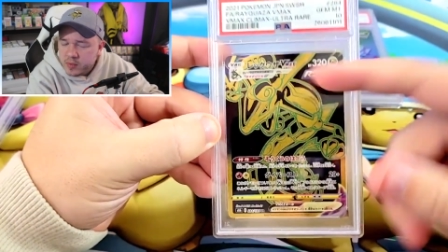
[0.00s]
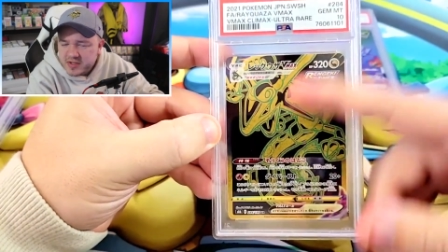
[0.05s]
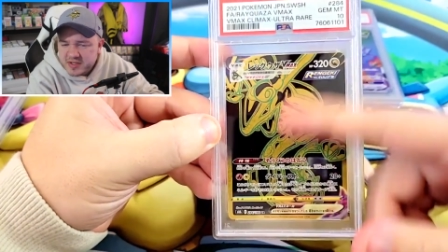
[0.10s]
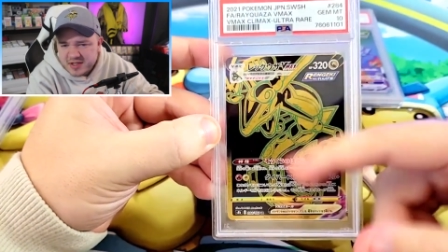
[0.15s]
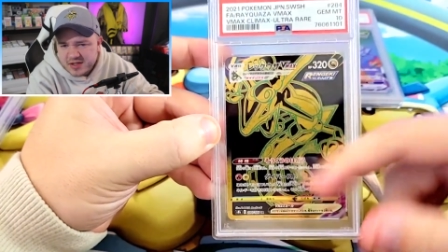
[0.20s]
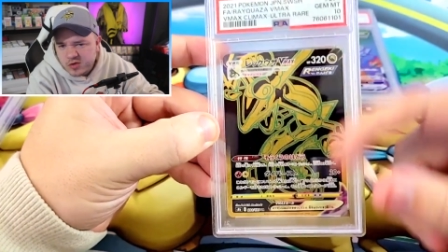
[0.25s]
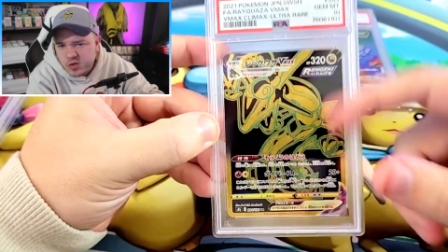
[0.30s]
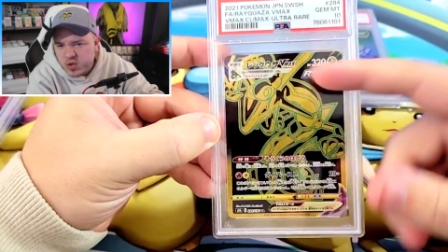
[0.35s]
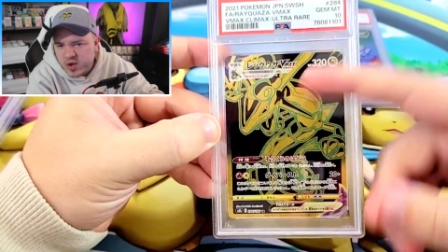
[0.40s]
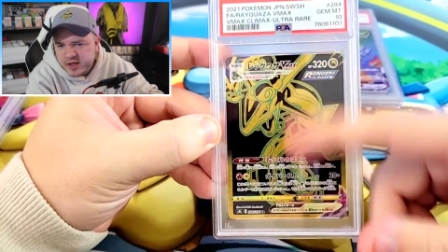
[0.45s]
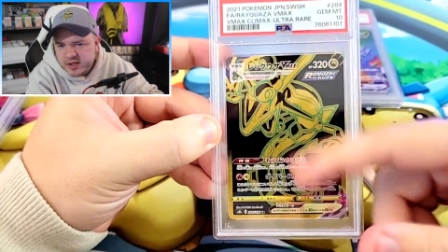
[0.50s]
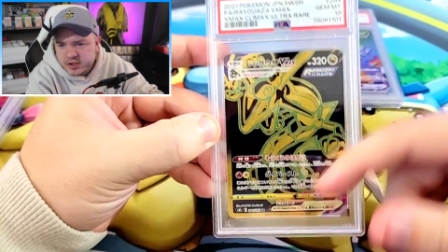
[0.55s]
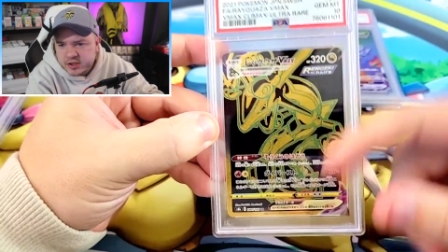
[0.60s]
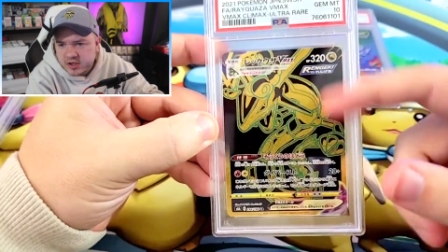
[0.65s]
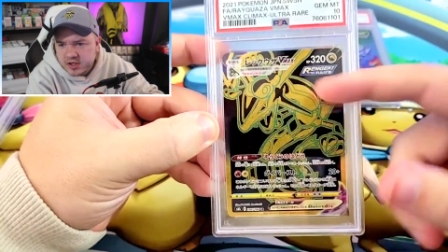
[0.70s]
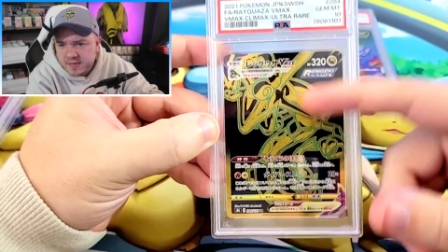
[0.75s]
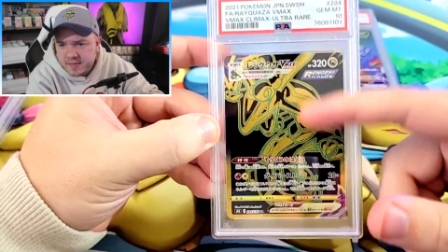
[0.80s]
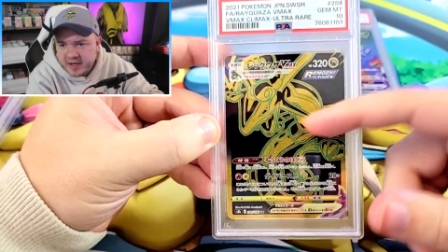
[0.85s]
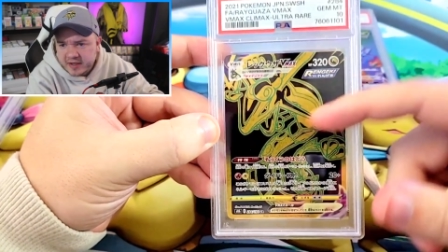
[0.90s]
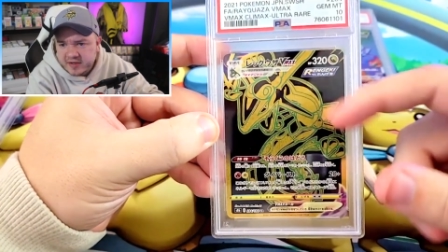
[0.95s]
I wasn't quite
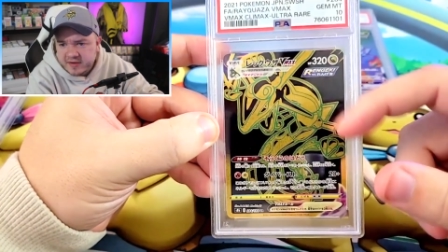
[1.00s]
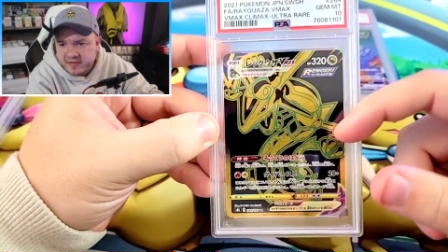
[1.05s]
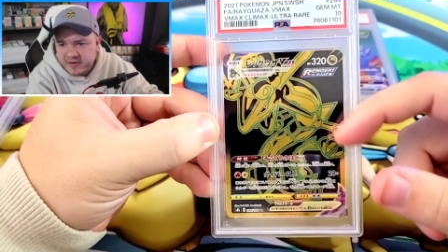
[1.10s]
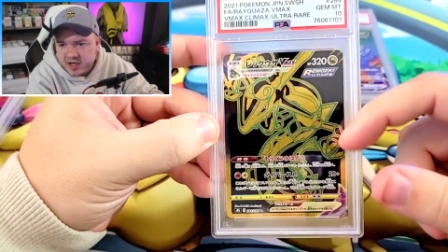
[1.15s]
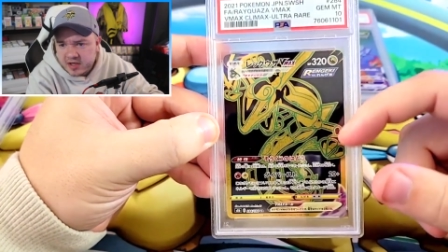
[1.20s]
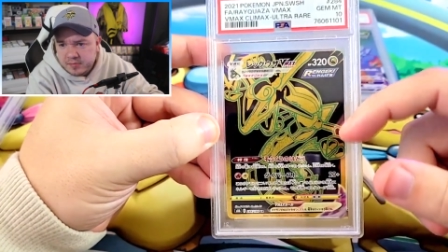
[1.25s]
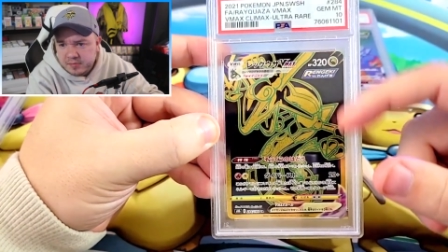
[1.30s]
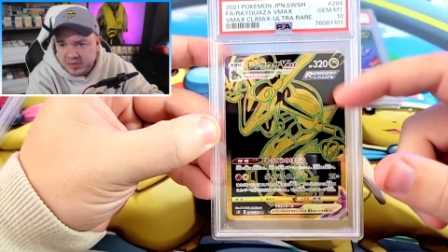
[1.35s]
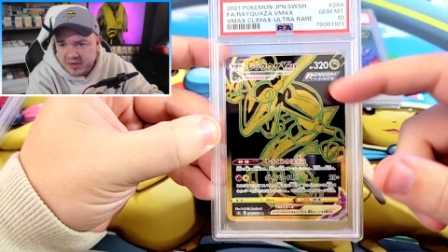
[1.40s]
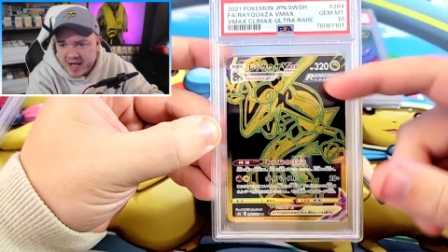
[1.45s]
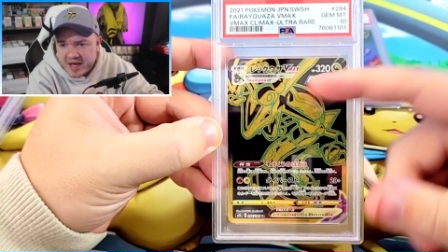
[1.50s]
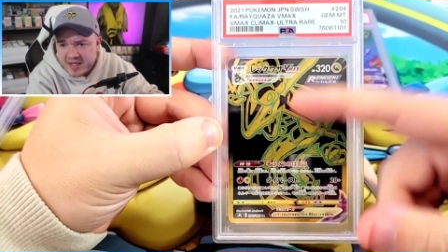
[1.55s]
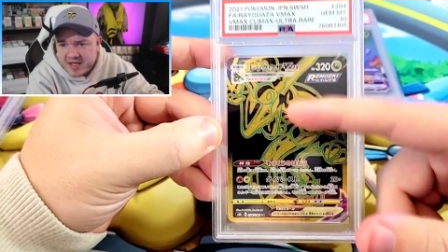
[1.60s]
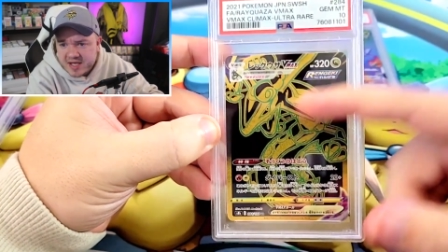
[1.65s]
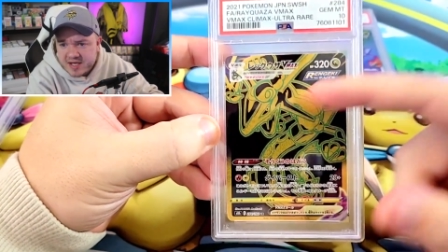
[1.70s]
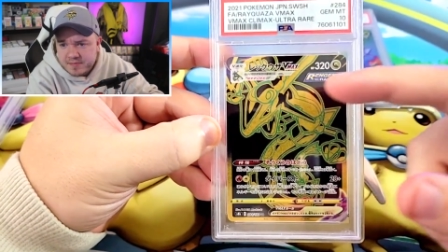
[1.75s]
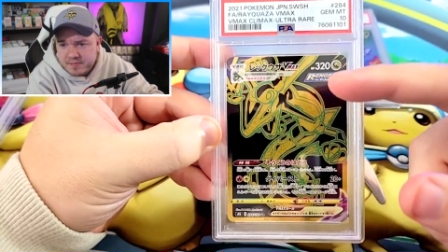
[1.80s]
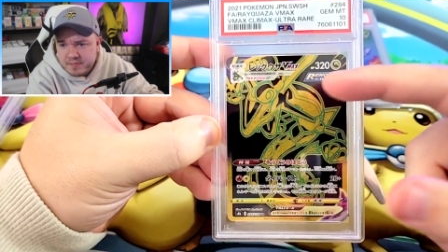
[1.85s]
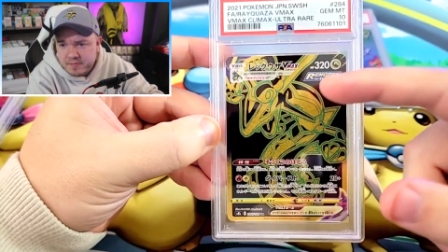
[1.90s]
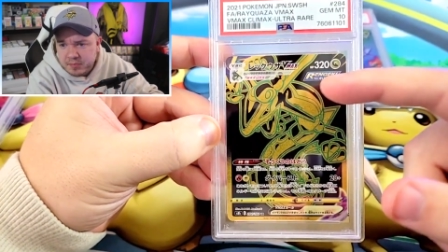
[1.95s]
sure about the very
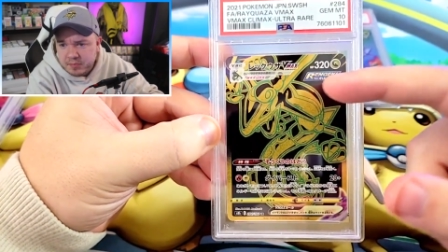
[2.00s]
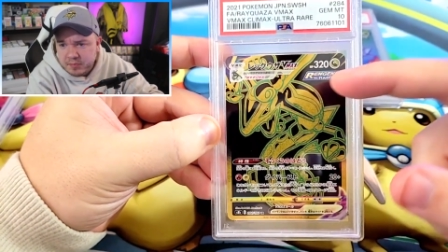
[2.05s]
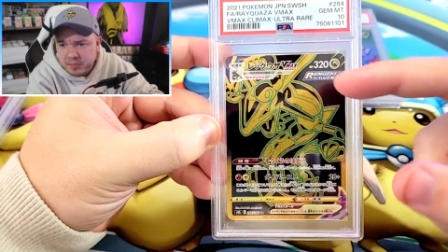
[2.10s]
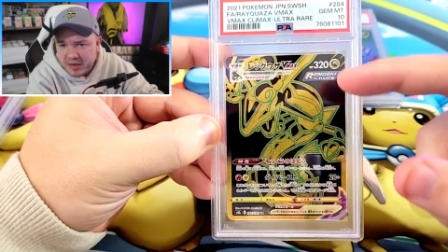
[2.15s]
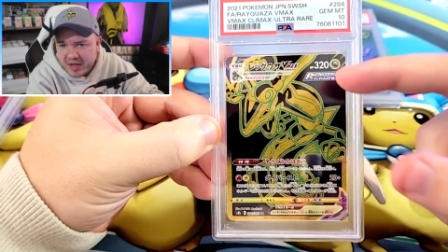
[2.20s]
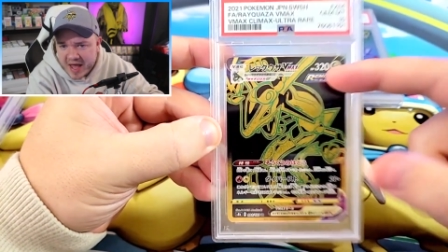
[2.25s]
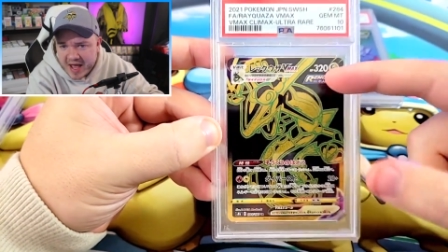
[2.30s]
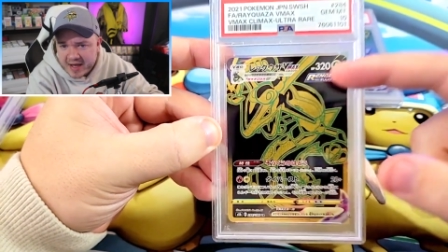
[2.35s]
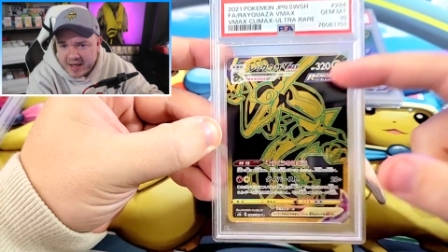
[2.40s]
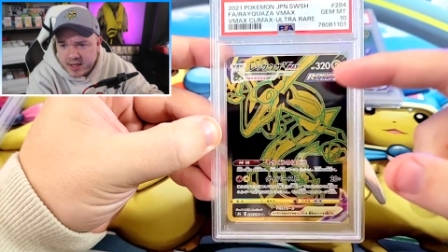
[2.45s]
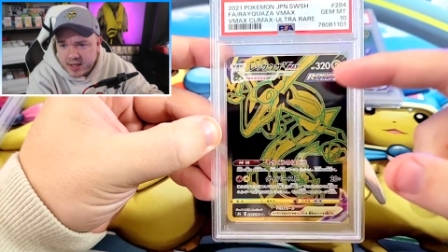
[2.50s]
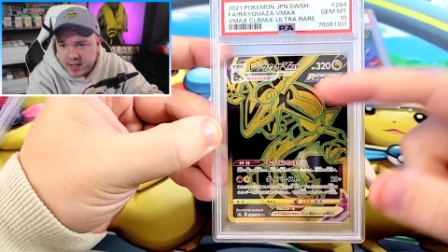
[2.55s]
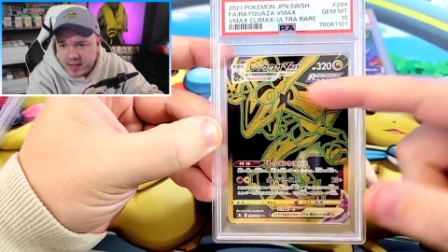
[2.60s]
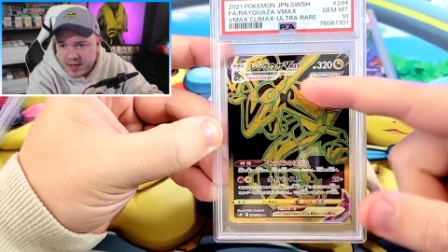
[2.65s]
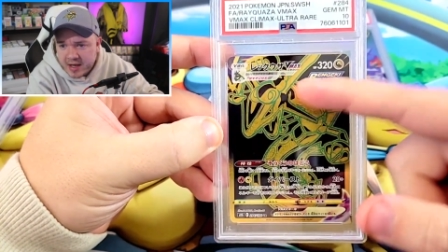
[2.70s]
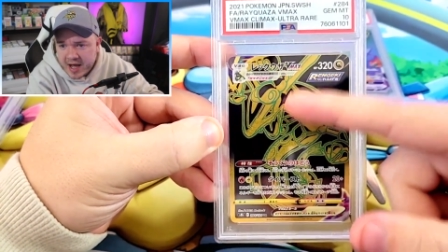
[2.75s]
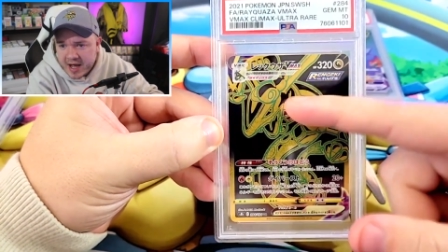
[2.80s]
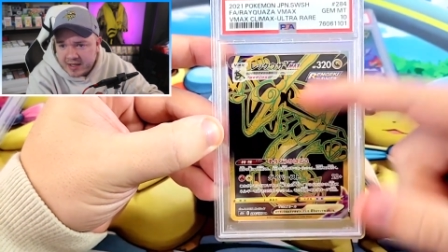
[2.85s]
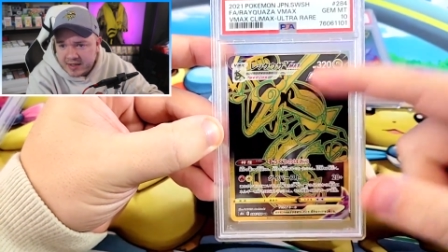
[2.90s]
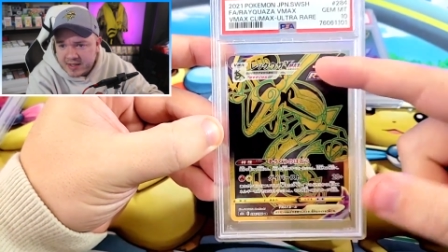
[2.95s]
blocky black
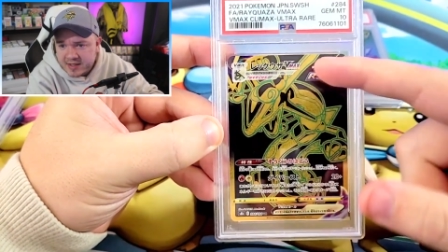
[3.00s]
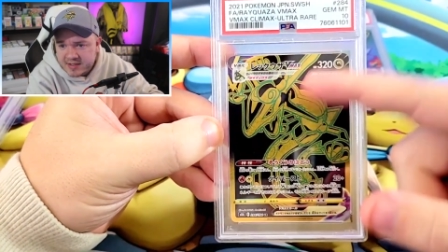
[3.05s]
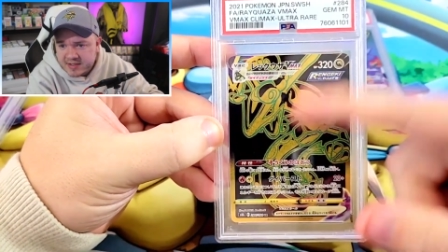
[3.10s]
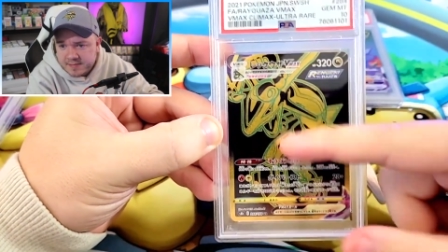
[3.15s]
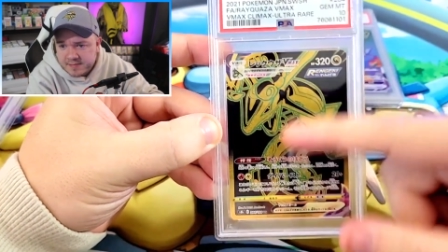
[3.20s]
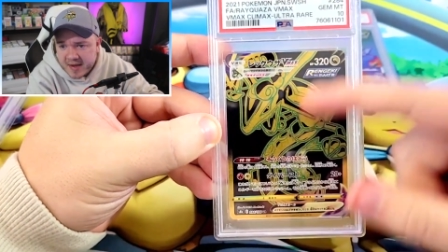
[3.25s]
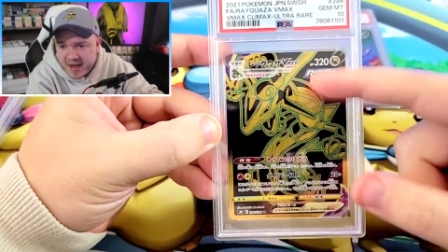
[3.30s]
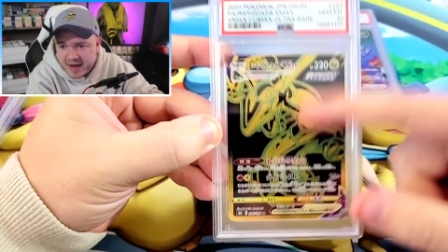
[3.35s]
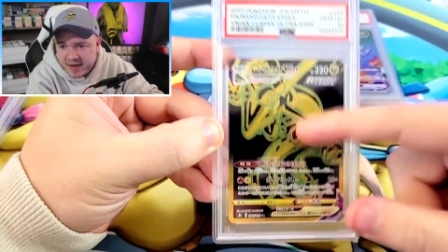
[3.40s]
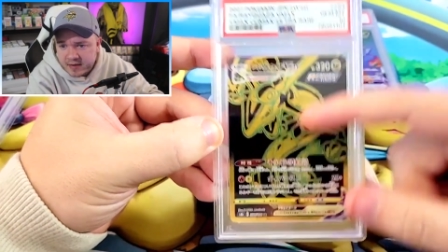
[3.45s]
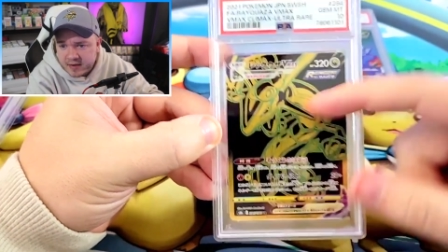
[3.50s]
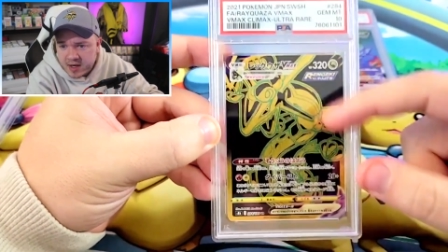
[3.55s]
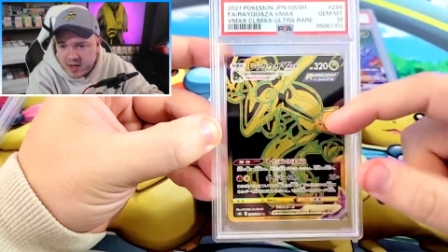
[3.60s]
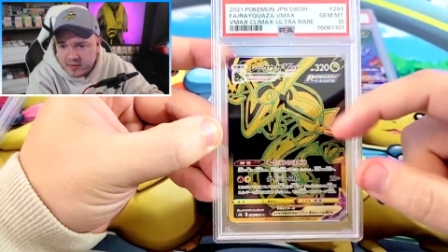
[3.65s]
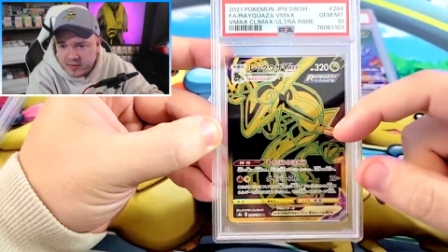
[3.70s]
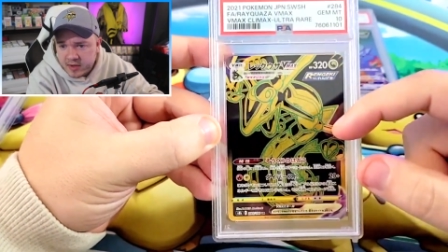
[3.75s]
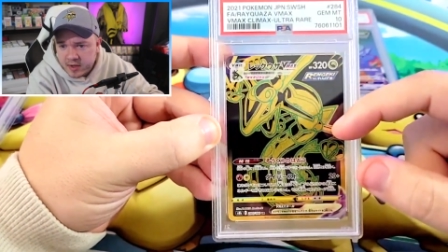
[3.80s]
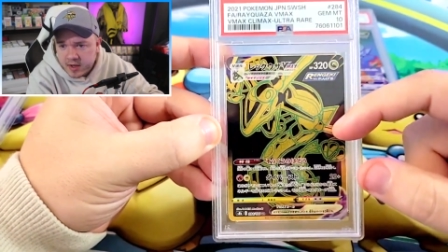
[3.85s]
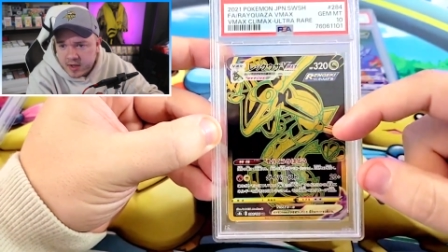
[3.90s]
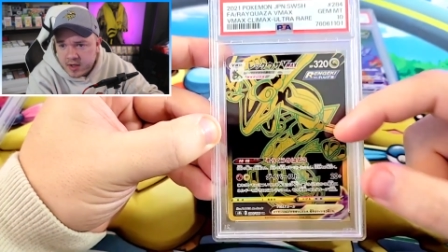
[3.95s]
highlights and
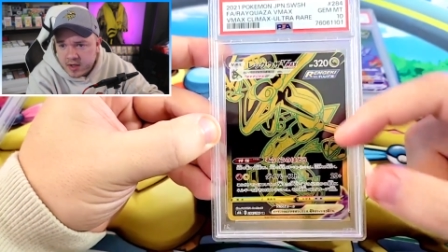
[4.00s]
background